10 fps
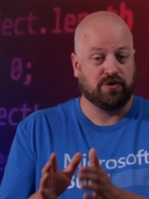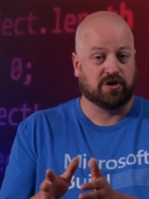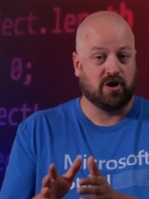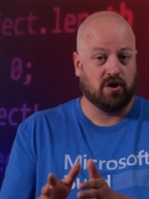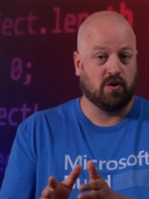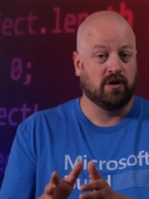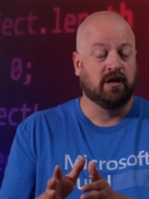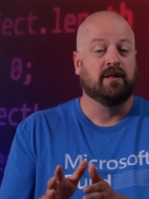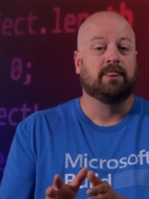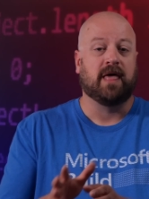with your
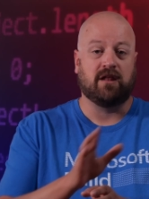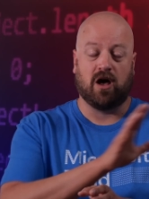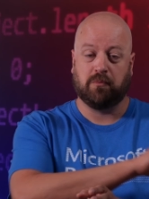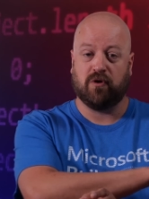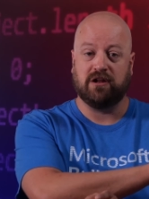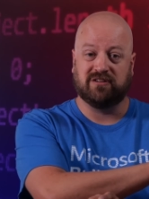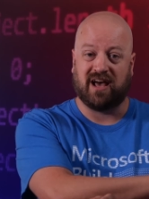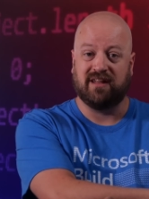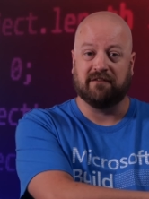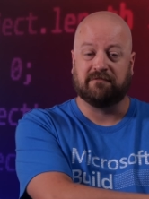code and upgrade
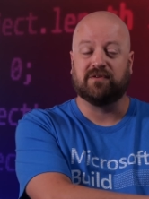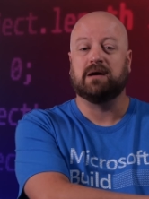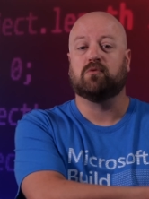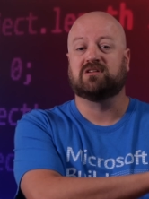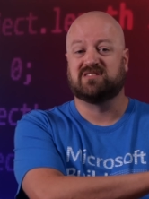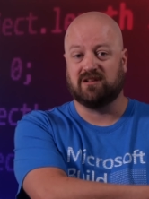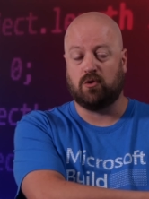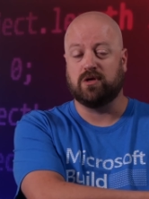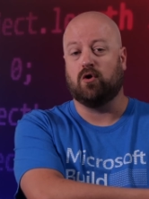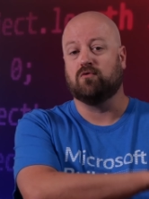your .NET Framework
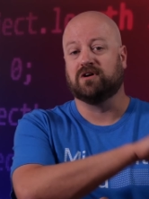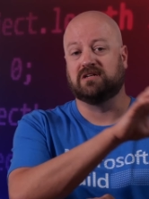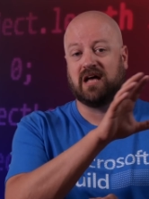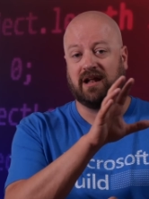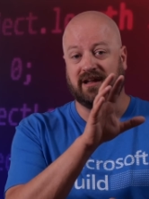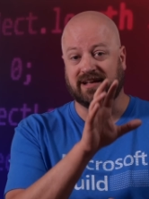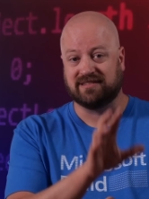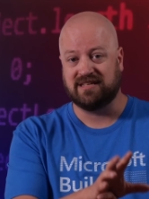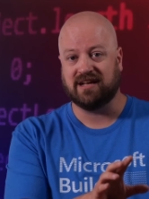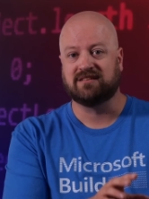slowly over to
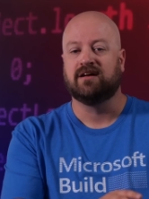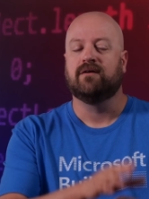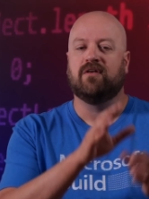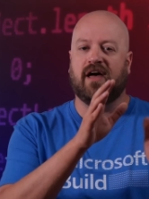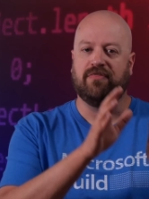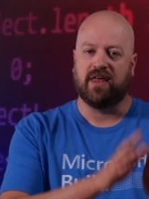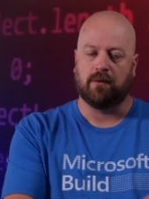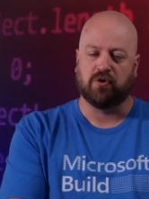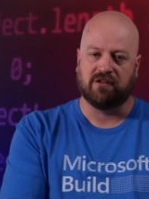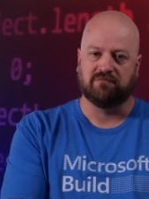.NET 6 and
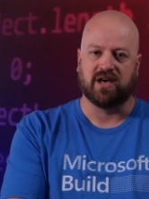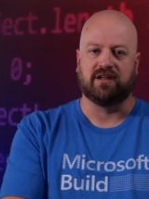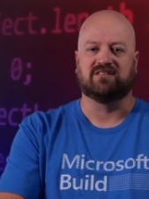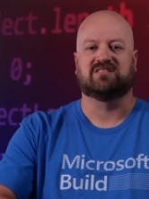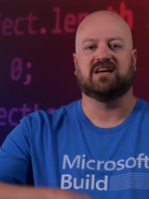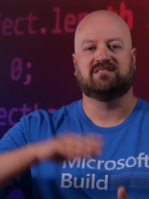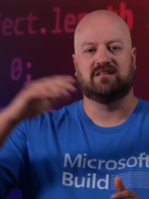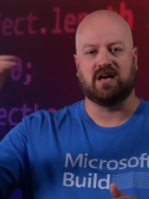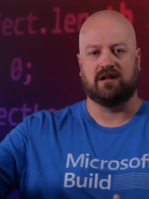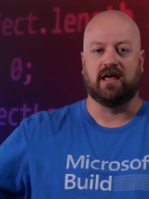then upgrade from .NET
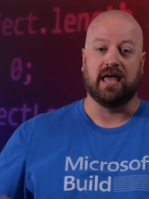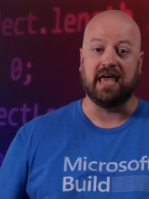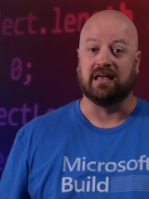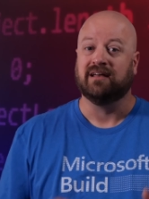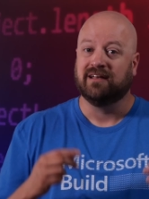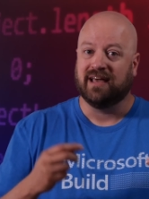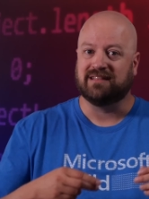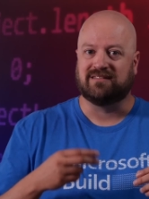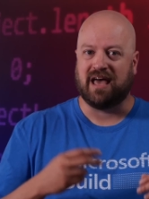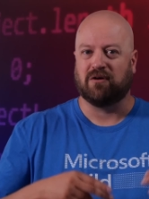6 to .NET 8.
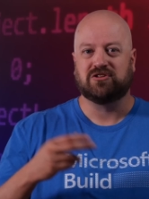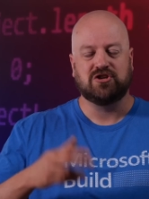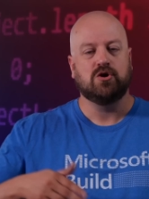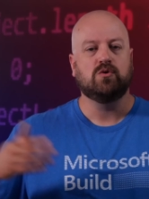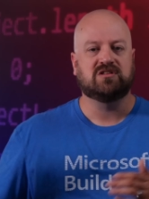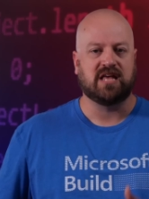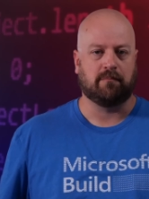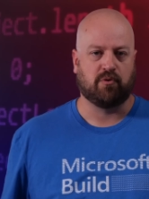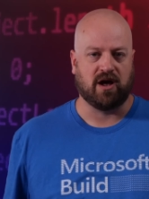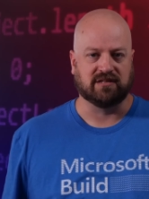It's now a
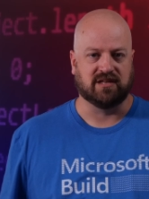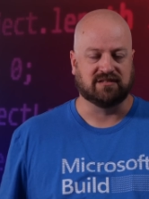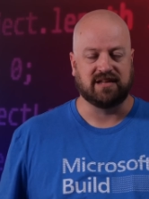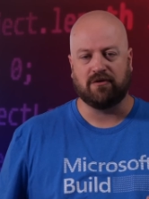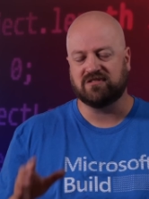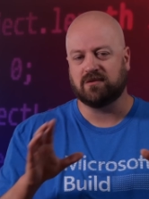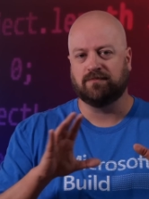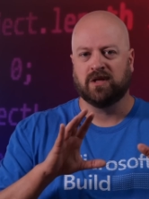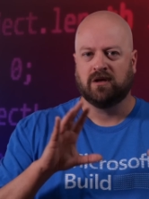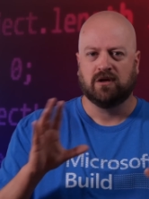two-step process. Now, there's
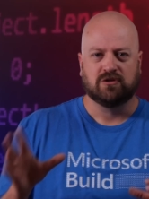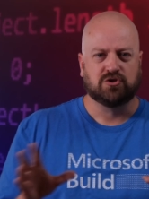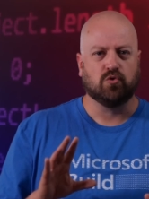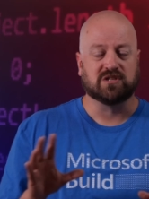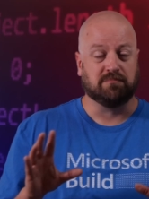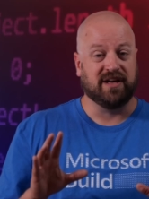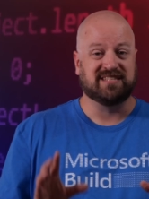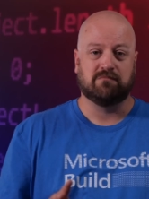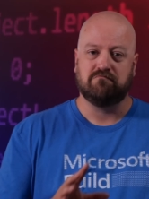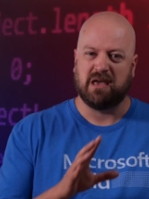some tools in
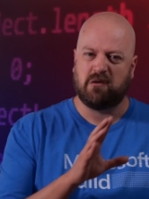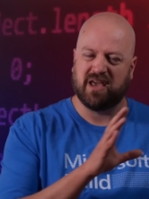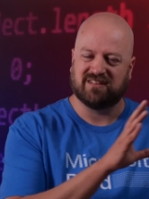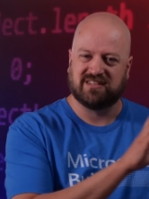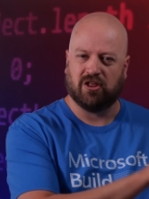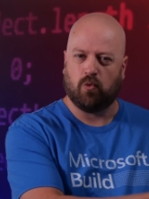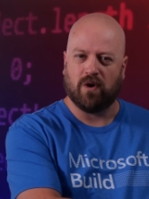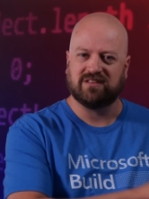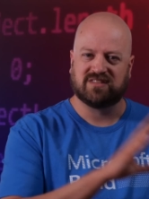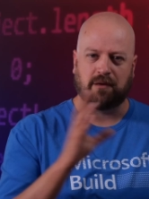place to maybe make it still
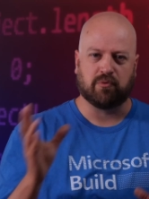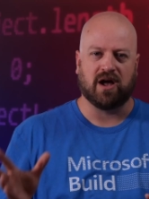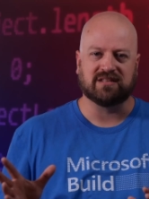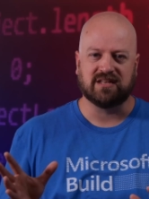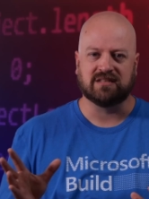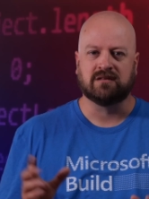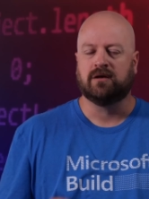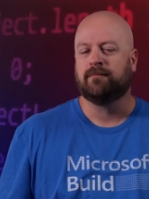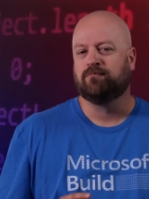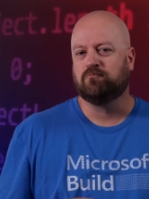a one-step
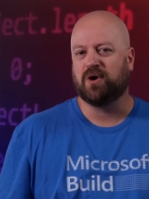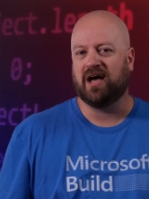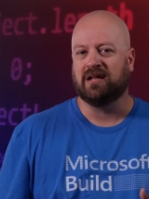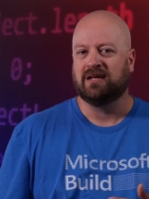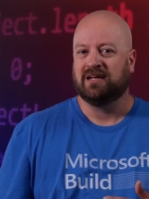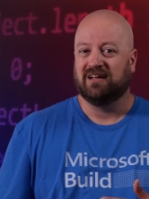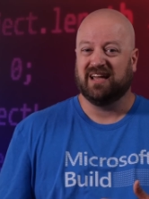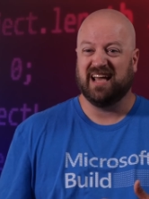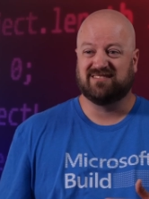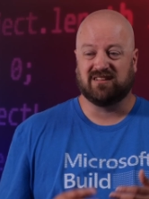process, but
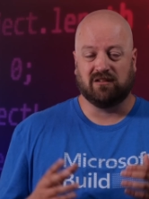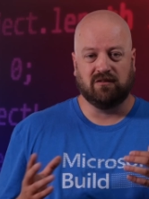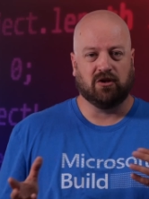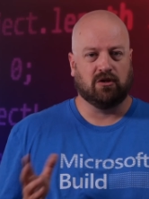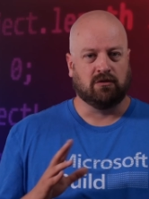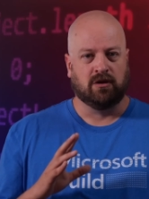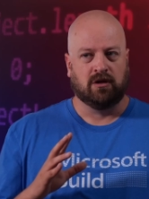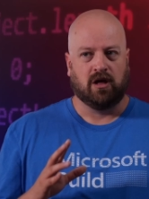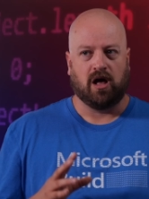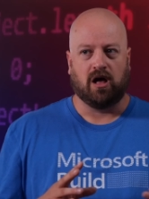it's a
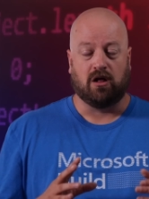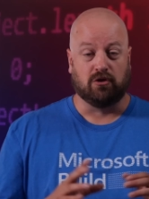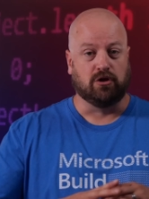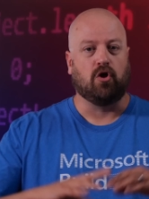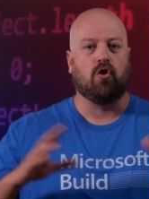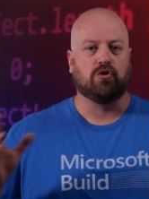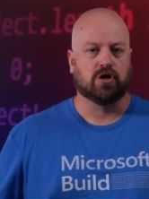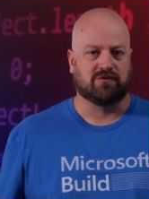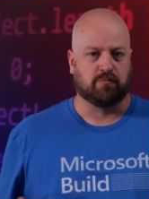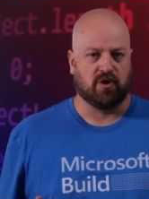little
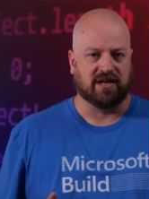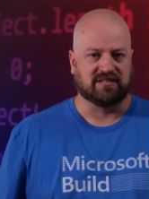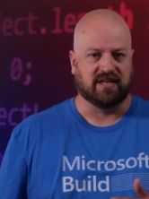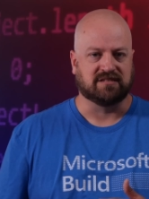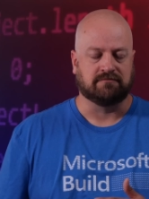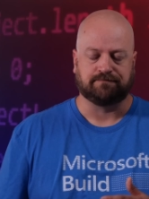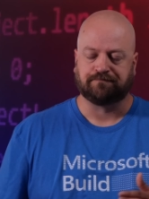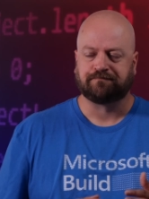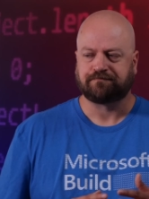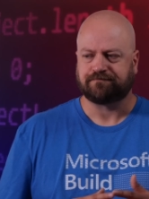longer of a process.